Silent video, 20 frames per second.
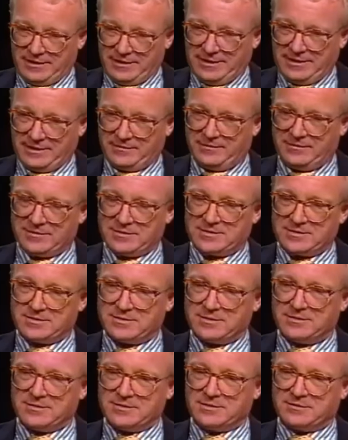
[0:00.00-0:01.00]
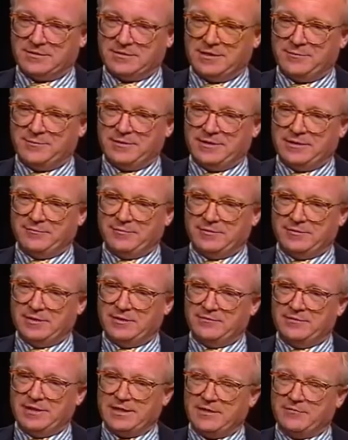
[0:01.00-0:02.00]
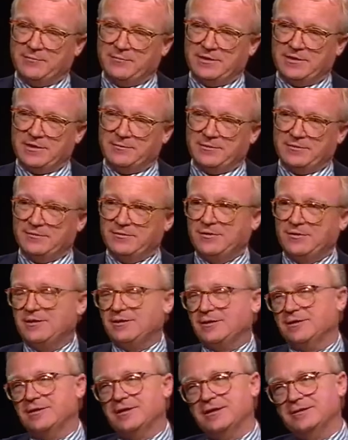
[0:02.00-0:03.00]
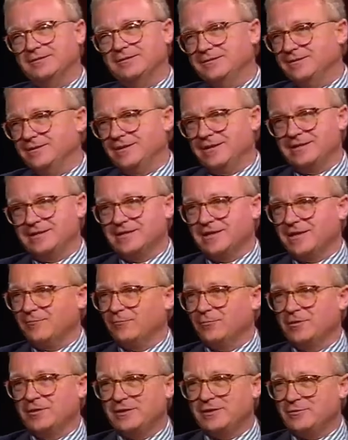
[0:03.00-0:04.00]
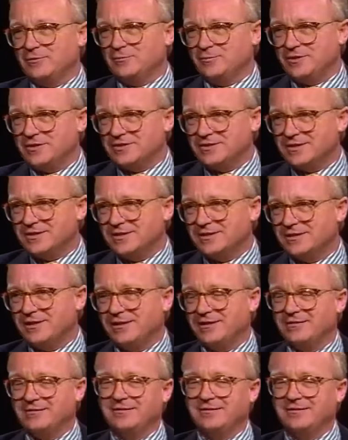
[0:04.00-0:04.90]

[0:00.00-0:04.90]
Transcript: had this club and they would love to have me come and talk. And I said, I'm really too busy.